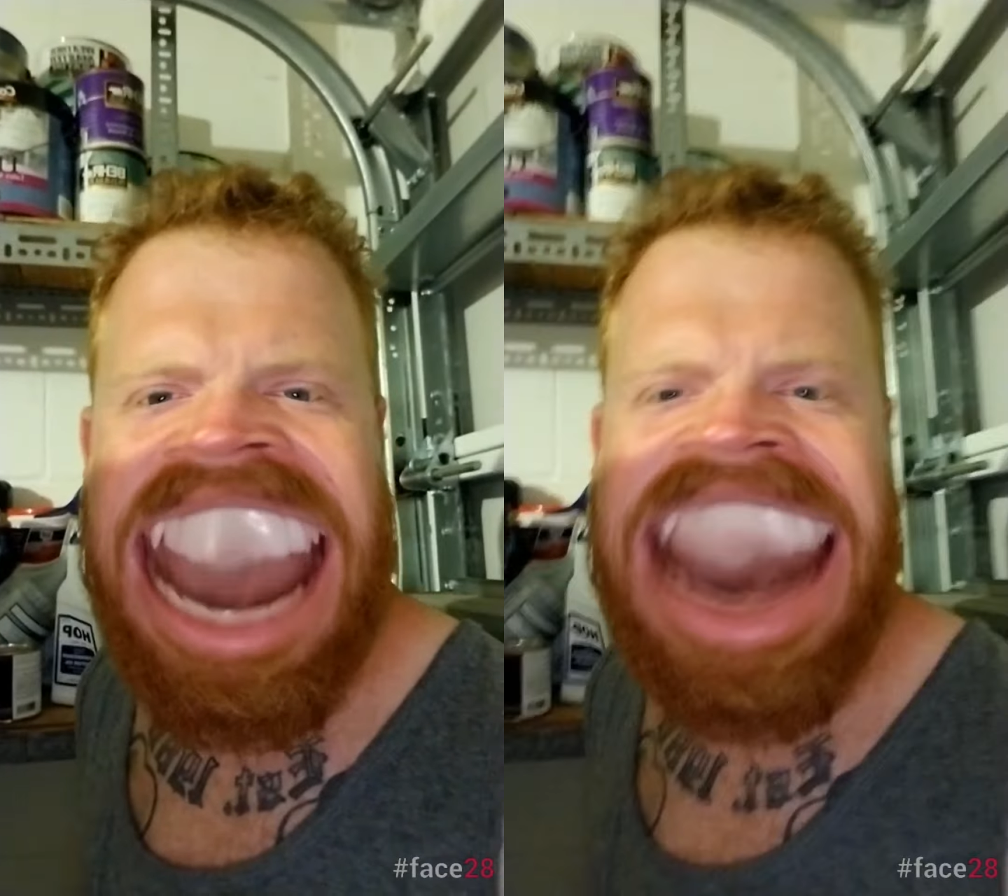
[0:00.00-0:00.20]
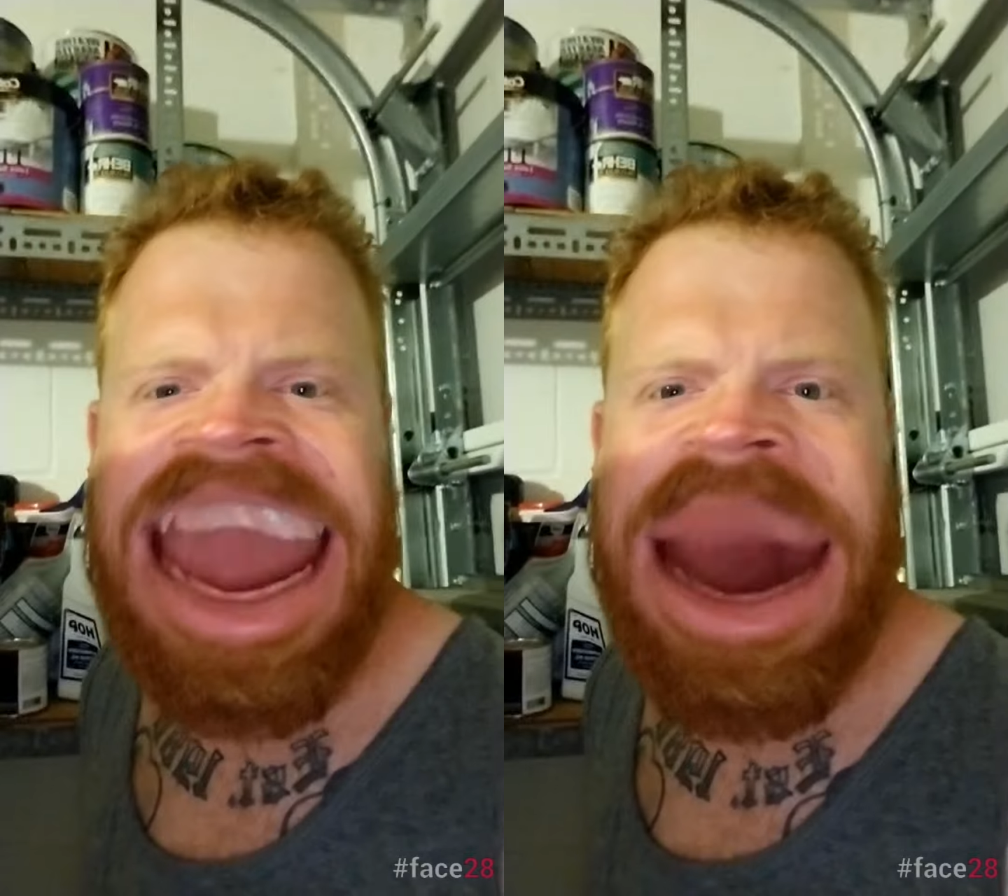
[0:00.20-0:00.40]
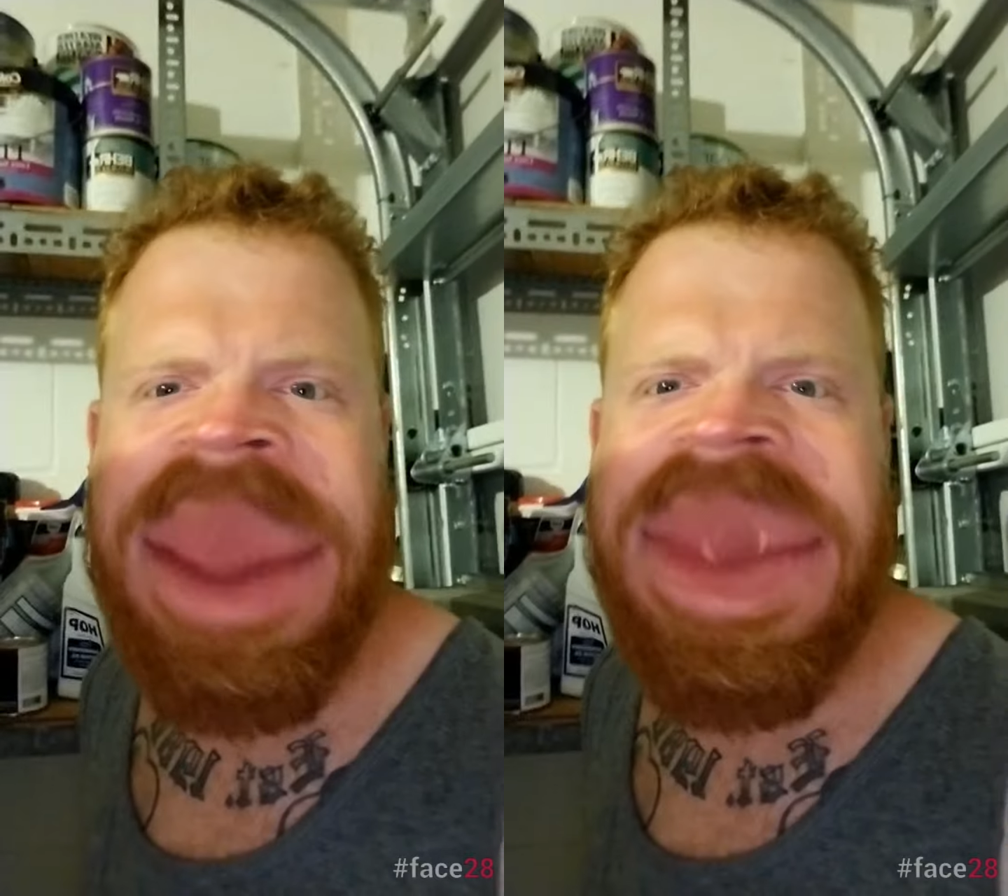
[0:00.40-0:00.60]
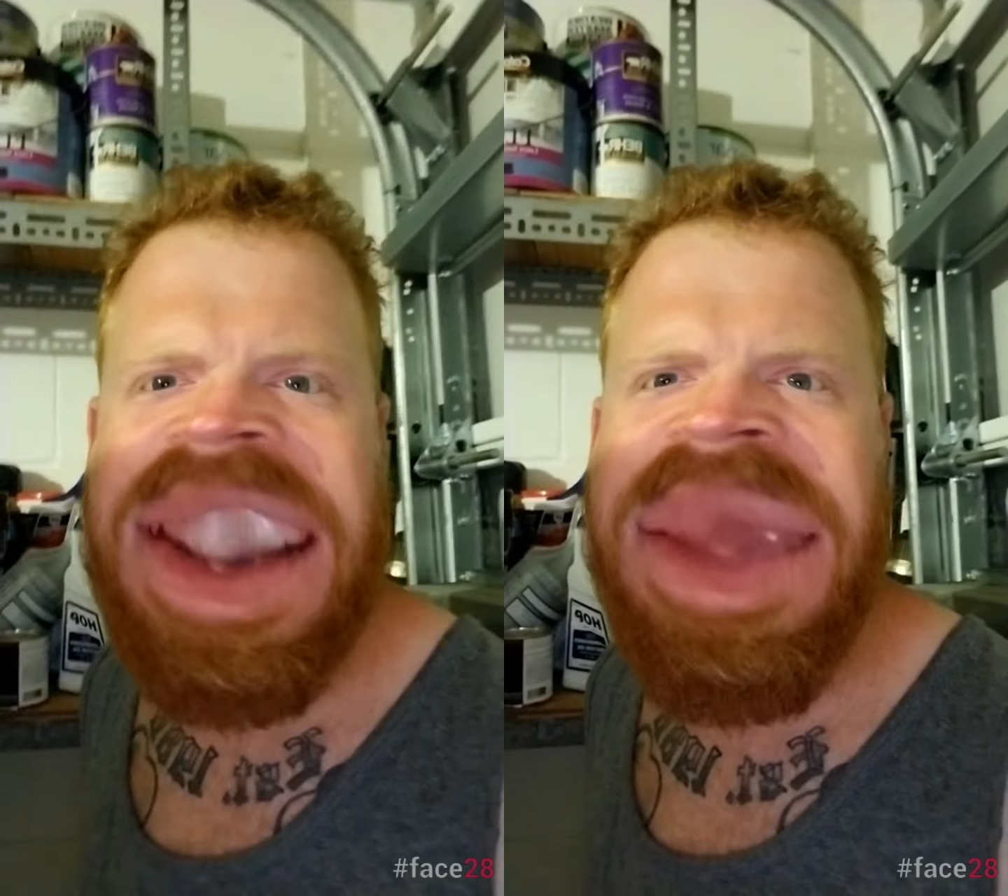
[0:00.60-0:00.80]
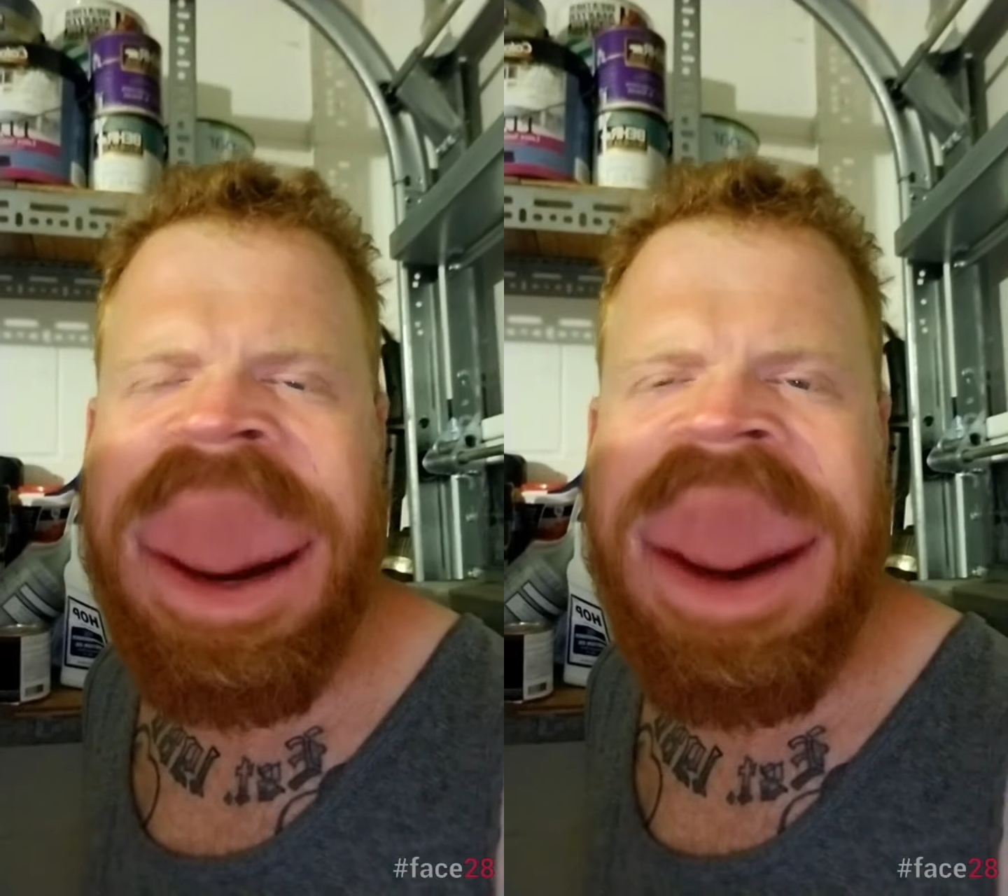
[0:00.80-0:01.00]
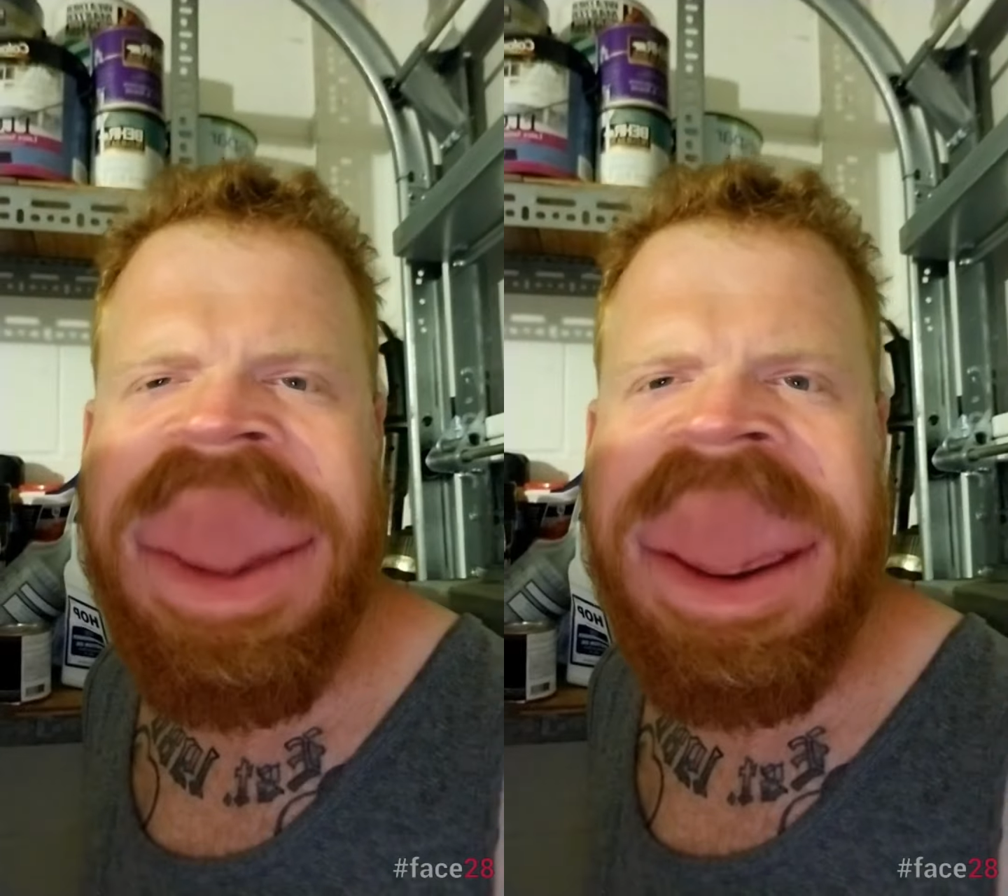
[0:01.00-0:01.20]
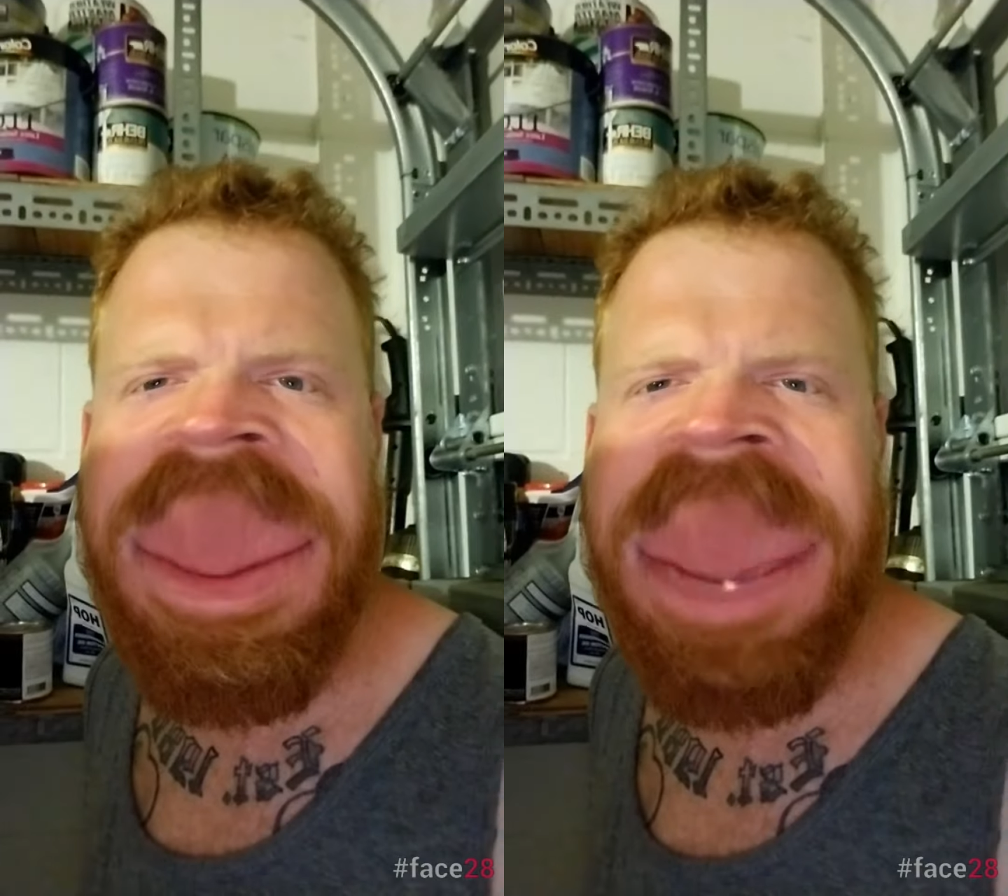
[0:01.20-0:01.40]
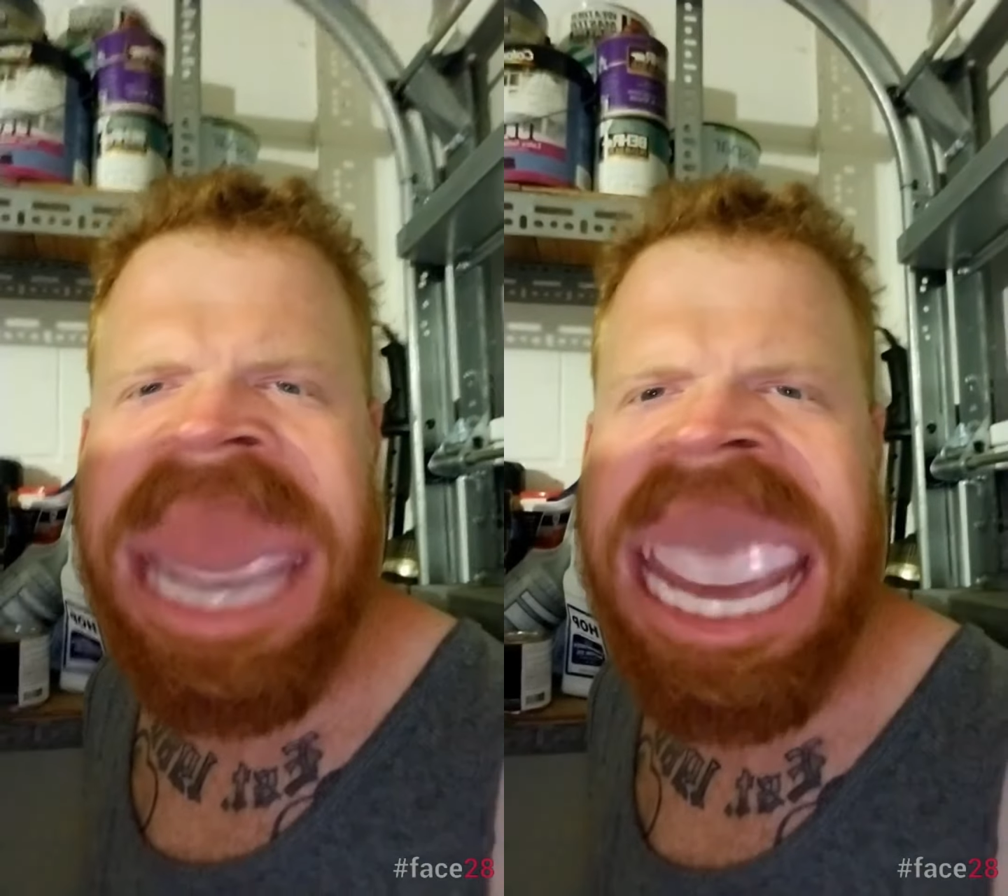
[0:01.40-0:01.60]
and uncomfortable
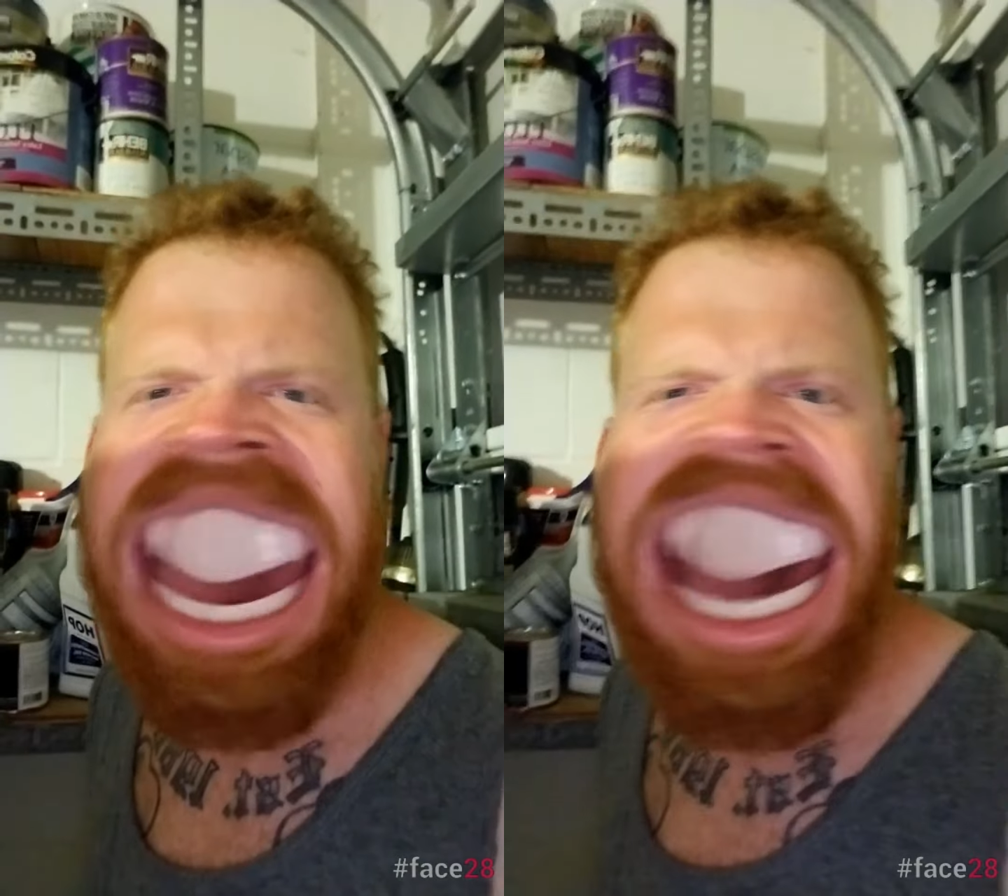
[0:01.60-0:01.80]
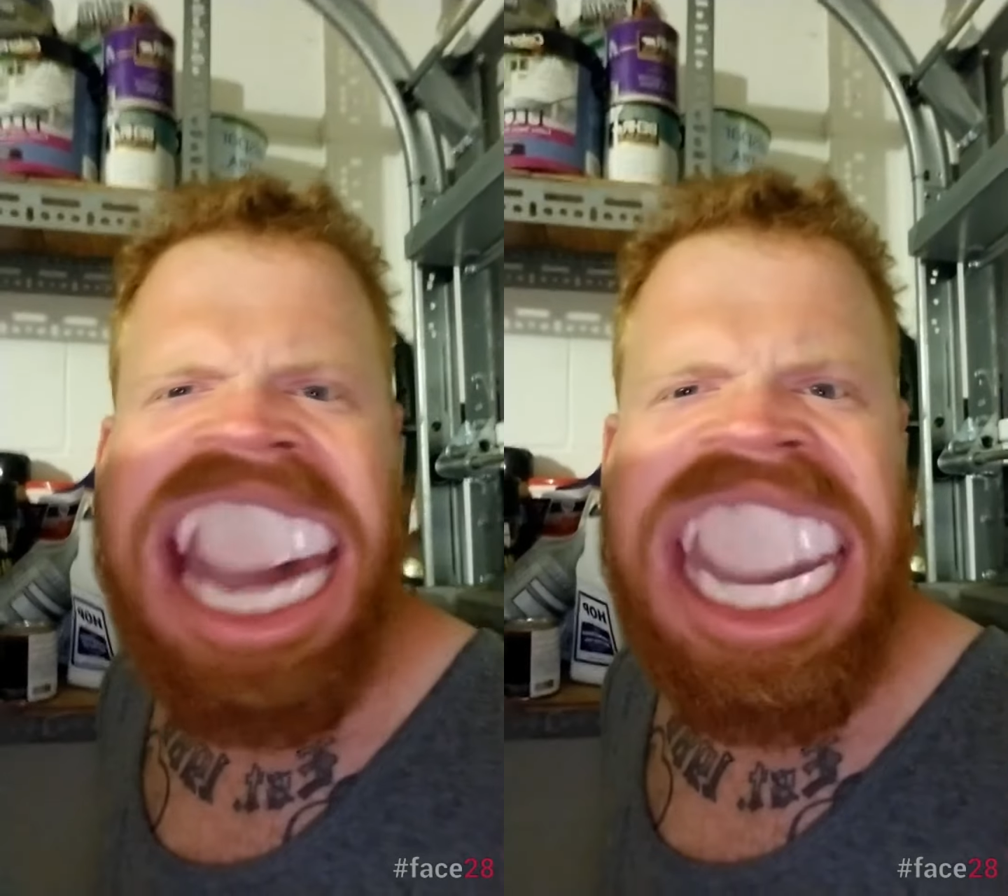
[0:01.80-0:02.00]
for me.